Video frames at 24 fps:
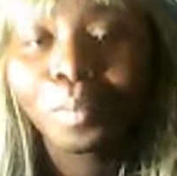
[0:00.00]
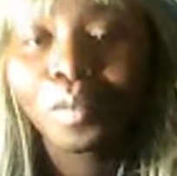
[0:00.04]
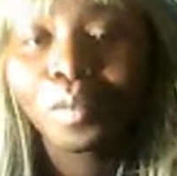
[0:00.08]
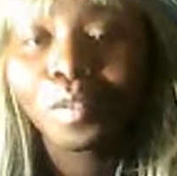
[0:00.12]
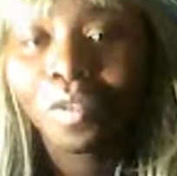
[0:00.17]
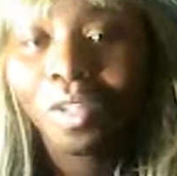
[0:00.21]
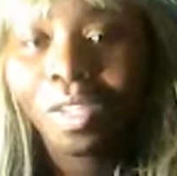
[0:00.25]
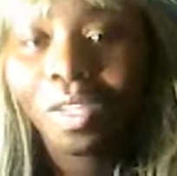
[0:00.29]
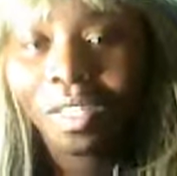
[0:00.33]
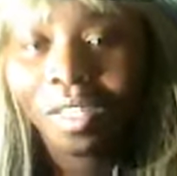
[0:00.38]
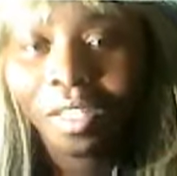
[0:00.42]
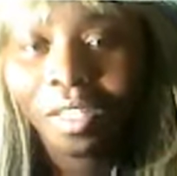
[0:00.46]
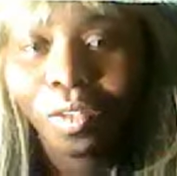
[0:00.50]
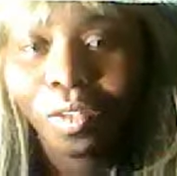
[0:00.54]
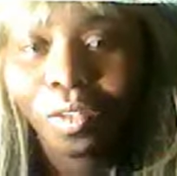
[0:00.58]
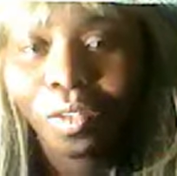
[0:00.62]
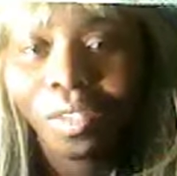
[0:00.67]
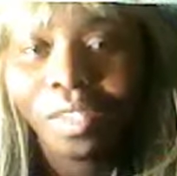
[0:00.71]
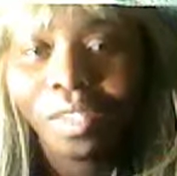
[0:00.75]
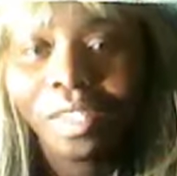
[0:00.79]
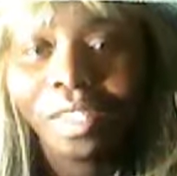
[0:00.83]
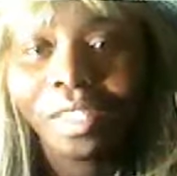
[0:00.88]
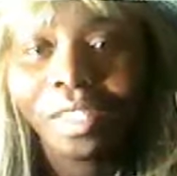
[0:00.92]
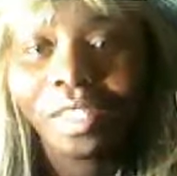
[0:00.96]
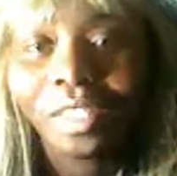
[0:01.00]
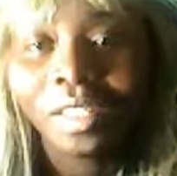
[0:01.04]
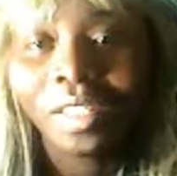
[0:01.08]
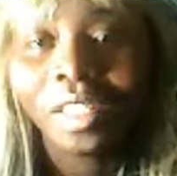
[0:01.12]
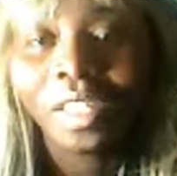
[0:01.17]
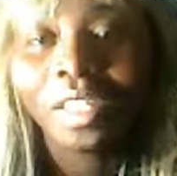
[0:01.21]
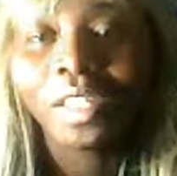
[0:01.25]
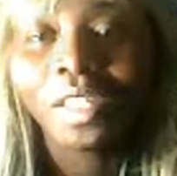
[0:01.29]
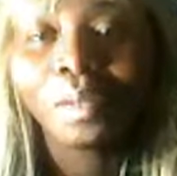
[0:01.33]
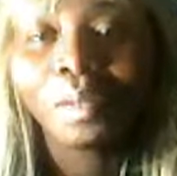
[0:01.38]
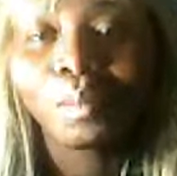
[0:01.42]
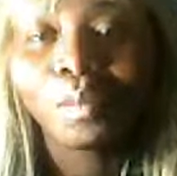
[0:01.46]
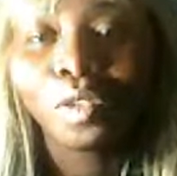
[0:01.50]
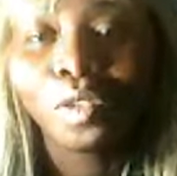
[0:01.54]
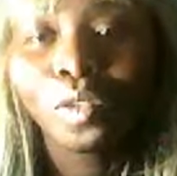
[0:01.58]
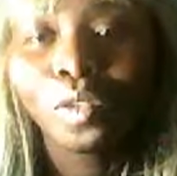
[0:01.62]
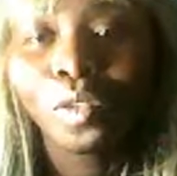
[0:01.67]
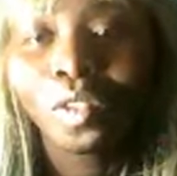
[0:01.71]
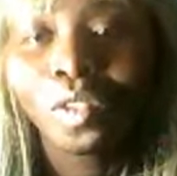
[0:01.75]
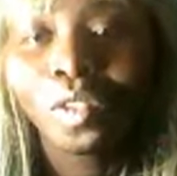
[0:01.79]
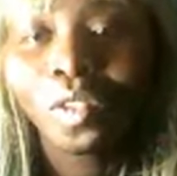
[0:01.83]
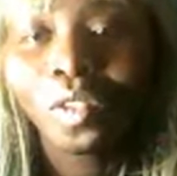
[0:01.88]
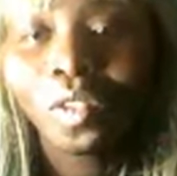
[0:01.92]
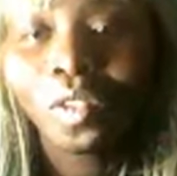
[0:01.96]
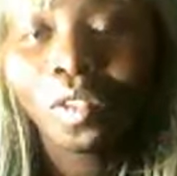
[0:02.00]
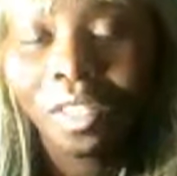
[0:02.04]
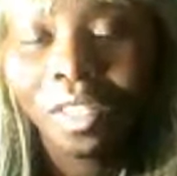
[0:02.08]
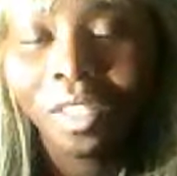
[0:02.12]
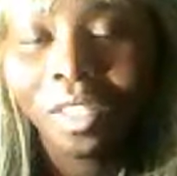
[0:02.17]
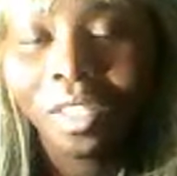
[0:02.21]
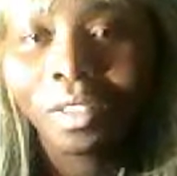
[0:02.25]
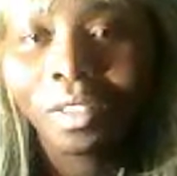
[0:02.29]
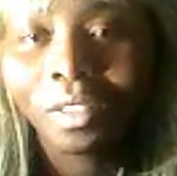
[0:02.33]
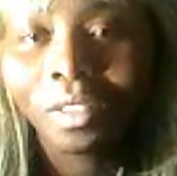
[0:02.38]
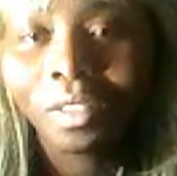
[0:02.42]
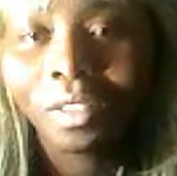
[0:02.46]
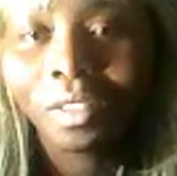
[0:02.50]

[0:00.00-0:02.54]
But right now, the 39, I'm doing okay.